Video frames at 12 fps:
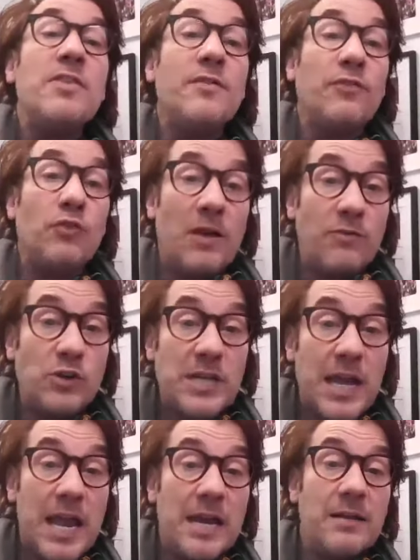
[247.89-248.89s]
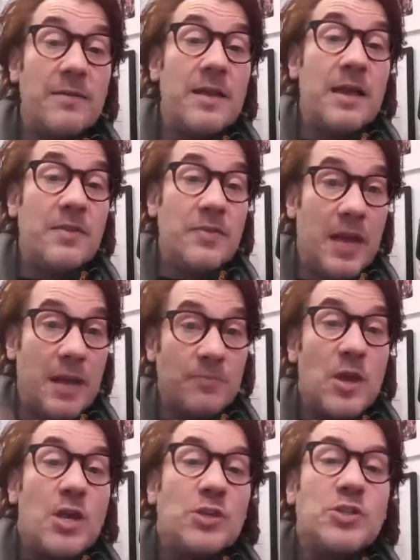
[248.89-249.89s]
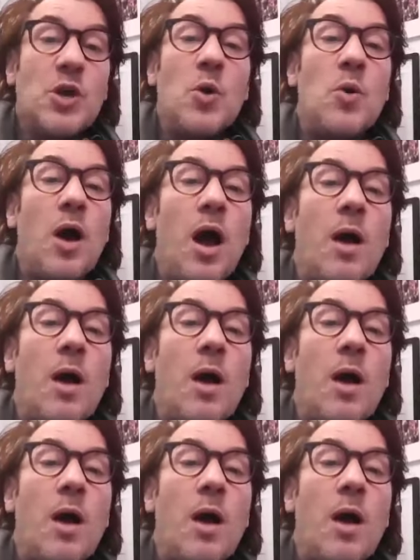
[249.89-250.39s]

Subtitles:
the Forever Diana thing. So